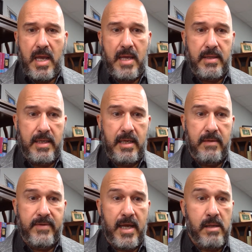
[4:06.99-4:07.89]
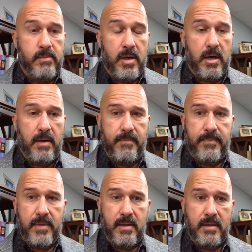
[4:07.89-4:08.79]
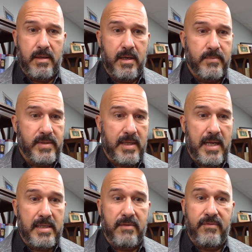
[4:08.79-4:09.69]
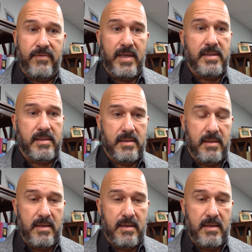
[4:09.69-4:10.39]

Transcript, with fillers: And the king of Kedlamar comes in and defeats